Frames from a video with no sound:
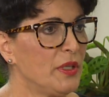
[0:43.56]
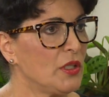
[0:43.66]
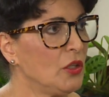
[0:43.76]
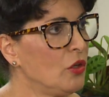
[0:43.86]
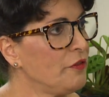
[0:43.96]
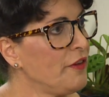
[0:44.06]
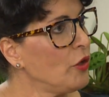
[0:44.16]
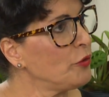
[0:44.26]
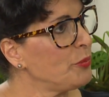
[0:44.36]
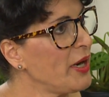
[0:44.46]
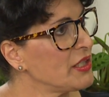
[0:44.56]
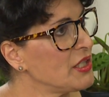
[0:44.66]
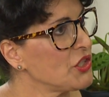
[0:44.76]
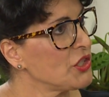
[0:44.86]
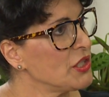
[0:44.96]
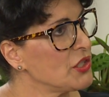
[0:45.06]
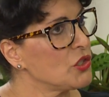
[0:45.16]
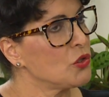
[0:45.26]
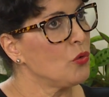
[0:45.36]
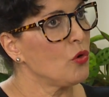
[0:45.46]
But a lot of health practitioners
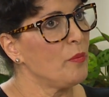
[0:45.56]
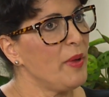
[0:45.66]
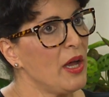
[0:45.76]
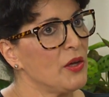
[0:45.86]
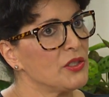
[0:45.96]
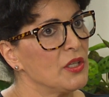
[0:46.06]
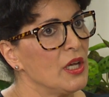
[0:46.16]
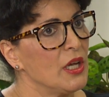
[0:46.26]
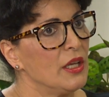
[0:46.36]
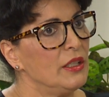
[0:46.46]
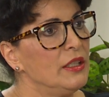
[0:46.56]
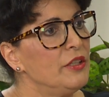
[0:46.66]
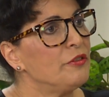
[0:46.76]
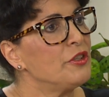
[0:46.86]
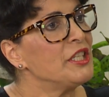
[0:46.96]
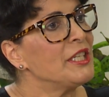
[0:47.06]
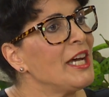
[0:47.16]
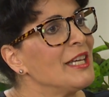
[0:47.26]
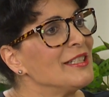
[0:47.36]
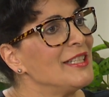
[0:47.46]
talk about liver and
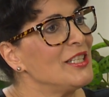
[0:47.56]
gut